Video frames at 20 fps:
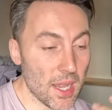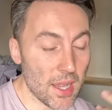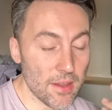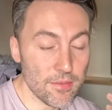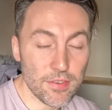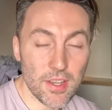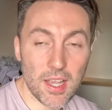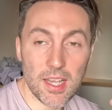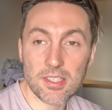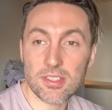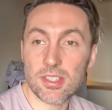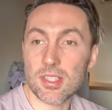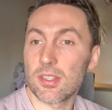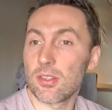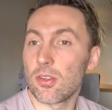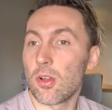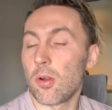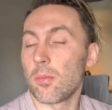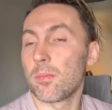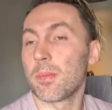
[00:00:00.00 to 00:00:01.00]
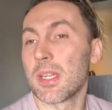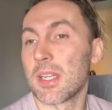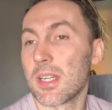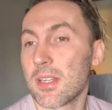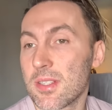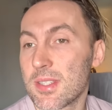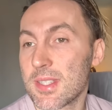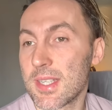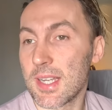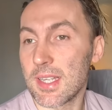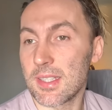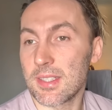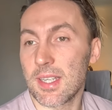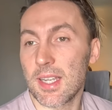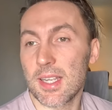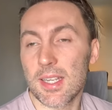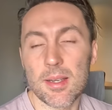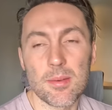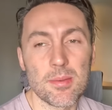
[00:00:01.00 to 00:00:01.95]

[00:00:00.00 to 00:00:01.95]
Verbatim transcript: I've actually not been outside yet.